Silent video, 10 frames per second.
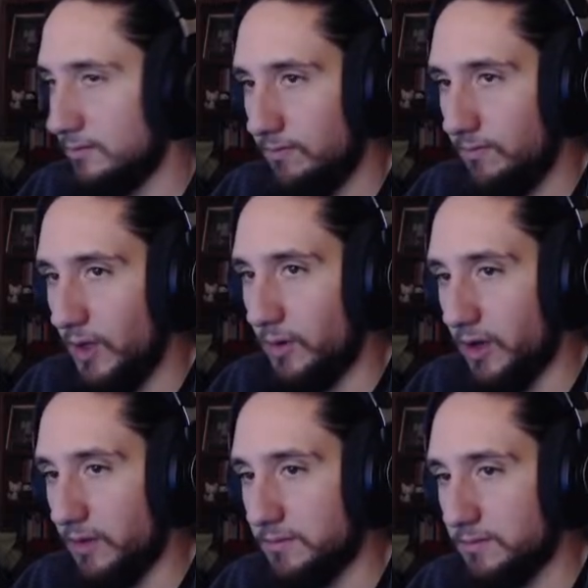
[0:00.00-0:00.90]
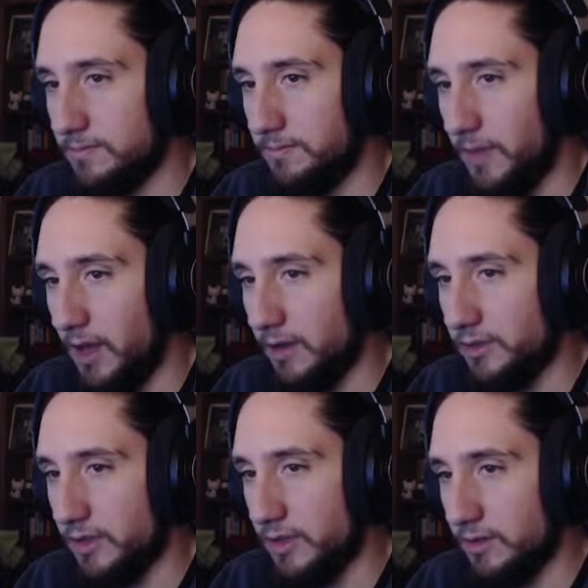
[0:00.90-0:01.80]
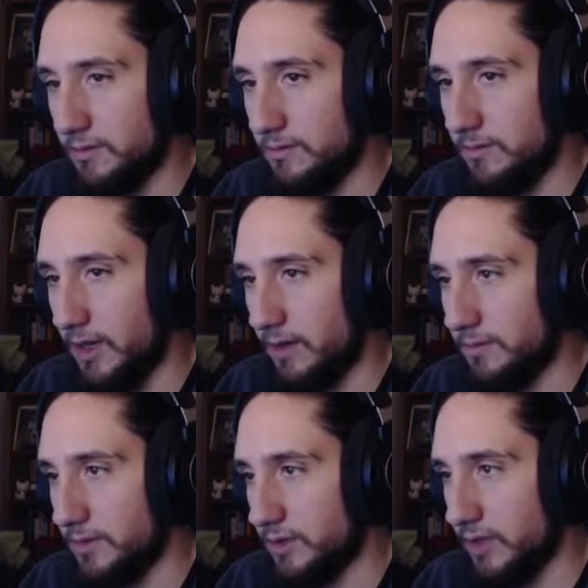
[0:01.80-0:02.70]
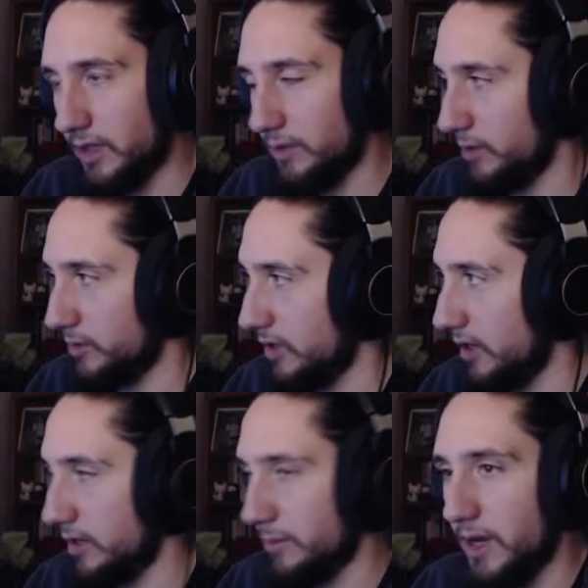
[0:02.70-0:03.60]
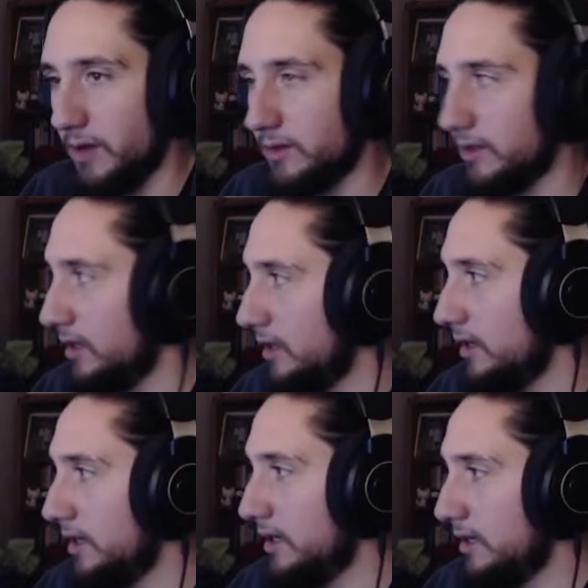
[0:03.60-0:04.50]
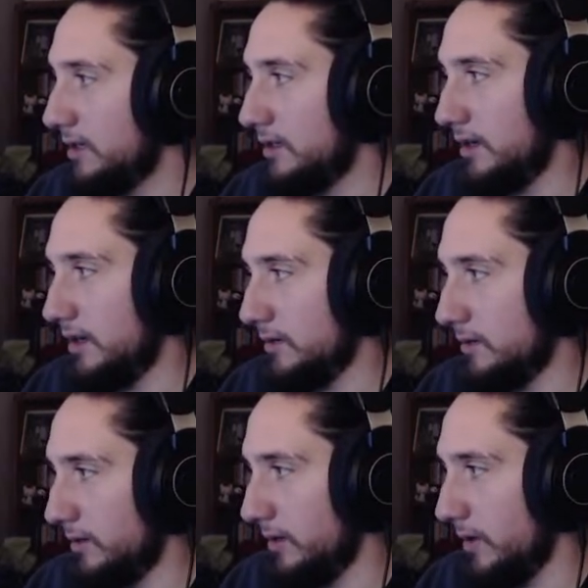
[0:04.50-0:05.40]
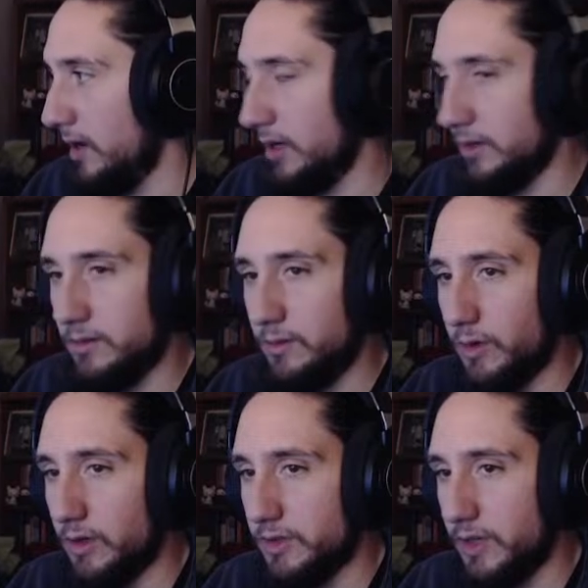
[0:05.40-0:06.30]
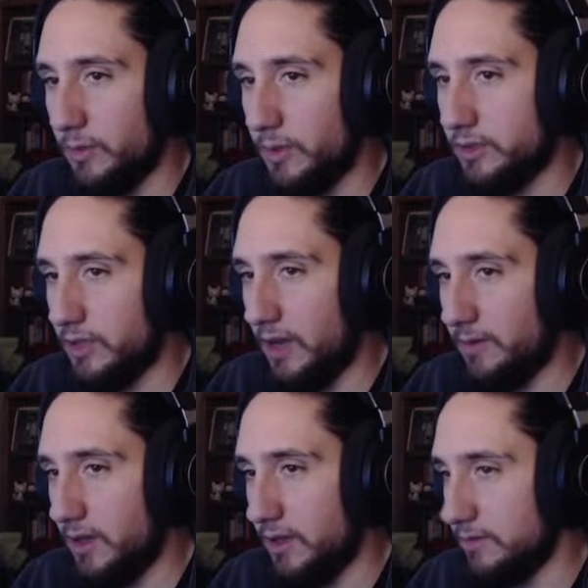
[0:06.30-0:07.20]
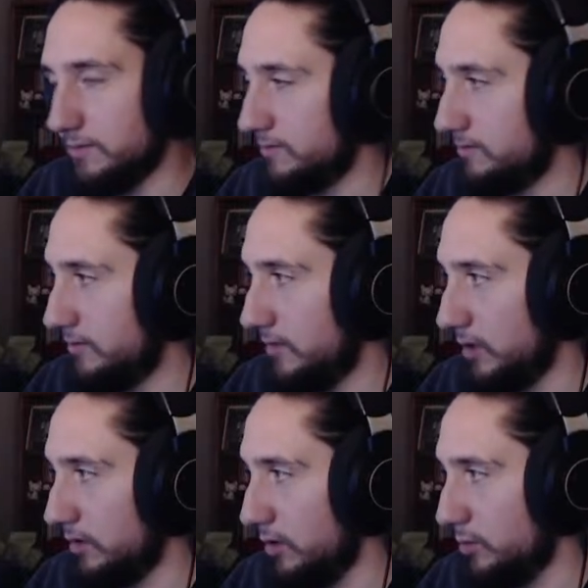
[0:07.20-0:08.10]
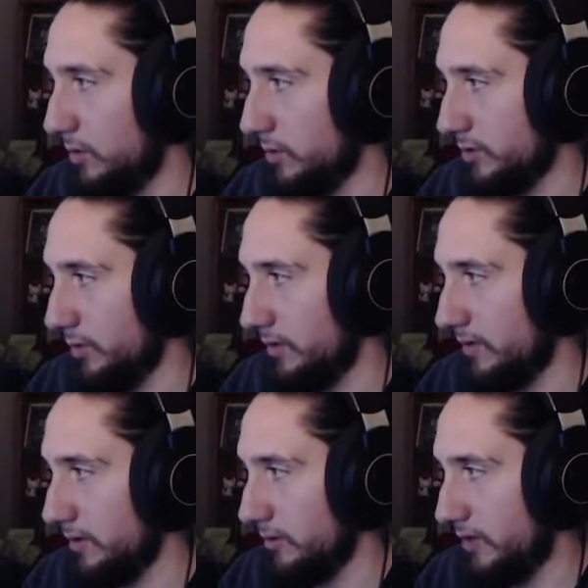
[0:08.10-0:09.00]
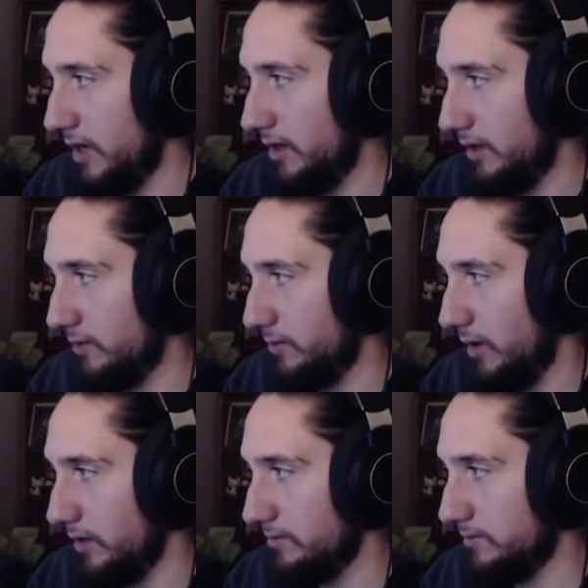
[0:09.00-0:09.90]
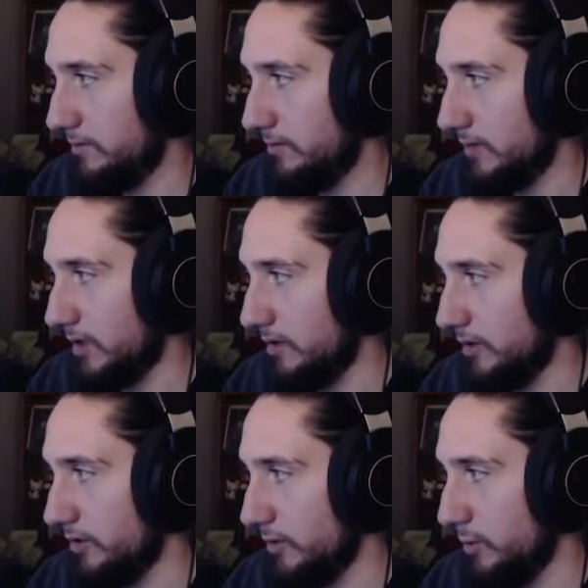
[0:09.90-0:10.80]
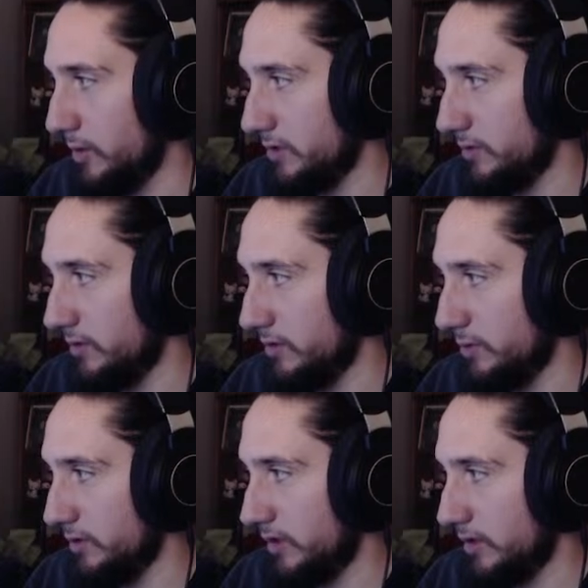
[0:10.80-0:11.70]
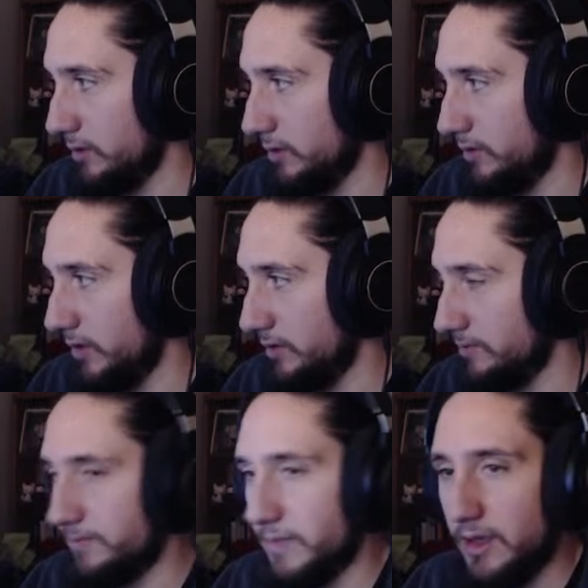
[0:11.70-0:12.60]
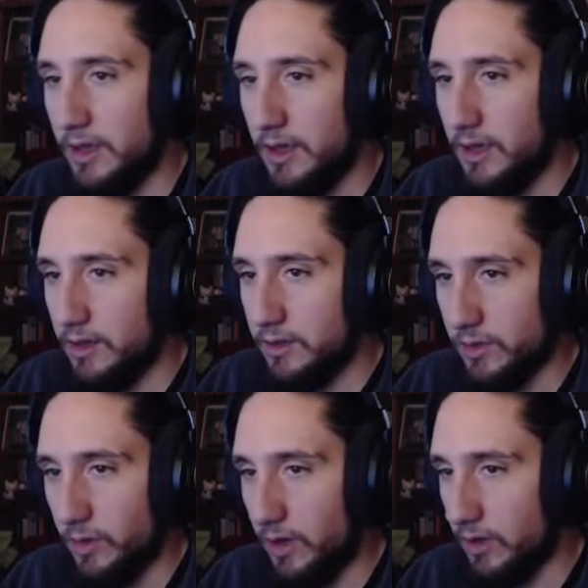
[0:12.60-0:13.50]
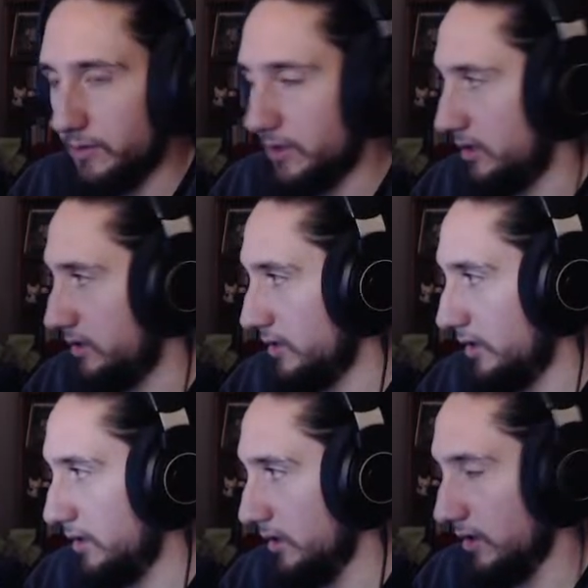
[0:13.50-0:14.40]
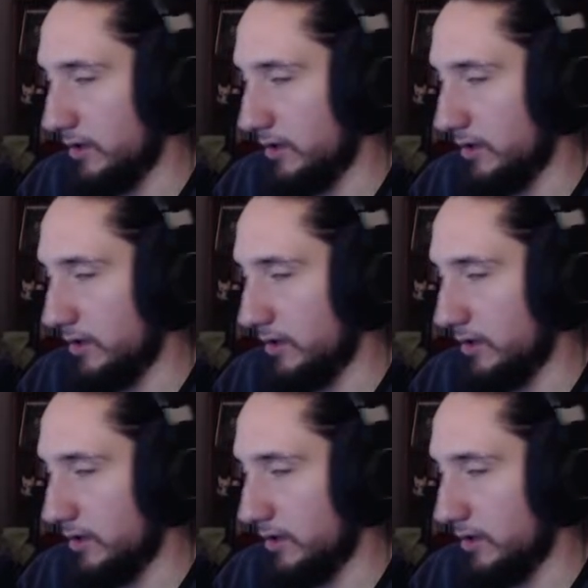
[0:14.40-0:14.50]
Okay, now I see, yeah, it's exactly what he was talking about earlier on, where it's like we just have a global sort of understanding of what the collision group is for this particular thing. So all of these are